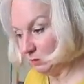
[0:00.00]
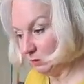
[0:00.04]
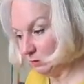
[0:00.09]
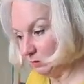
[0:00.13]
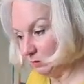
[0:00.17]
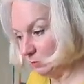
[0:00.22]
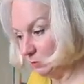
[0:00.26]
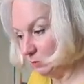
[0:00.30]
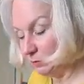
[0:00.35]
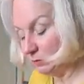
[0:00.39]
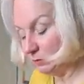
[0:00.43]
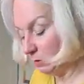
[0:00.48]

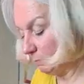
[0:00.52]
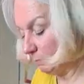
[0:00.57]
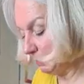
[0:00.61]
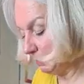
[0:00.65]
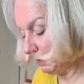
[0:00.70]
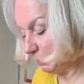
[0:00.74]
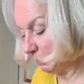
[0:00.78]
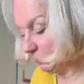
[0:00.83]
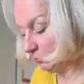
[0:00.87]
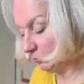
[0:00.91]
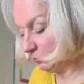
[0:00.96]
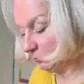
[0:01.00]
You won't be
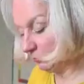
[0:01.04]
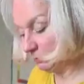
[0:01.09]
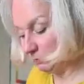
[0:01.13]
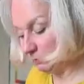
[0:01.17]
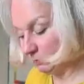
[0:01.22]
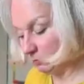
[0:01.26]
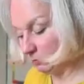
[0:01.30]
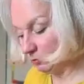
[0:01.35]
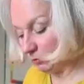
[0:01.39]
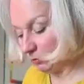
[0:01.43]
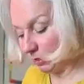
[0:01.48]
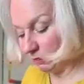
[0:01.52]
able to
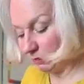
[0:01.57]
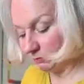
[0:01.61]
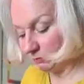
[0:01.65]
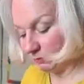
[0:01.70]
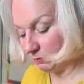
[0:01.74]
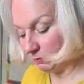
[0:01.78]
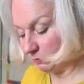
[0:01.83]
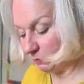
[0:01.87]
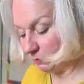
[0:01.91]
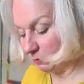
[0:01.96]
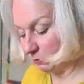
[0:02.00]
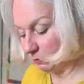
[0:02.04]
drive a
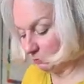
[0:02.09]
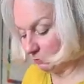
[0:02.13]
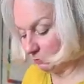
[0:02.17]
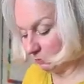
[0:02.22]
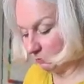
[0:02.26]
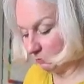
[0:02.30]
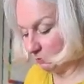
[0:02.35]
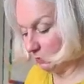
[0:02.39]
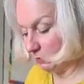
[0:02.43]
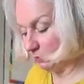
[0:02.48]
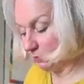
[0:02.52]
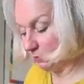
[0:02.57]

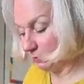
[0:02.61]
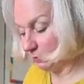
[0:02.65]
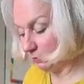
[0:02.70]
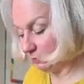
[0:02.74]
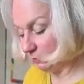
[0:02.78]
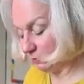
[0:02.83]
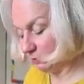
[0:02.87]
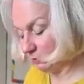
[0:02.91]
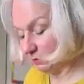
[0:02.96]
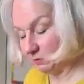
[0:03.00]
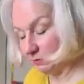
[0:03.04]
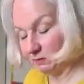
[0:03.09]
250 on
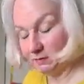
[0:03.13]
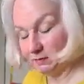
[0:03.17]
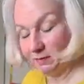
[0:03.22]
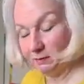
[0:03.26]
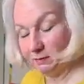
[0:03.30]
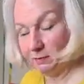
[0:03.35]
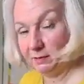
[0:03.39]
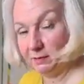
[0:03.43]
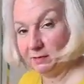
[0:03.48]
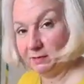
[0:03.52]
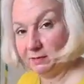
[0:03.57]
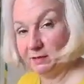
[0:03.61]
a
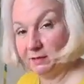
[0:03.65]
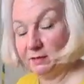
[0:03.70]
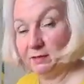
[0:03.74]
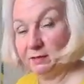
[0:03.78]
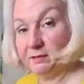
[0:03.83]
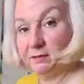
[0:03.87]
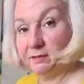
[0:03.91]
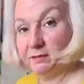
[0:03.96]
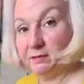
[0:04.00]
CBT.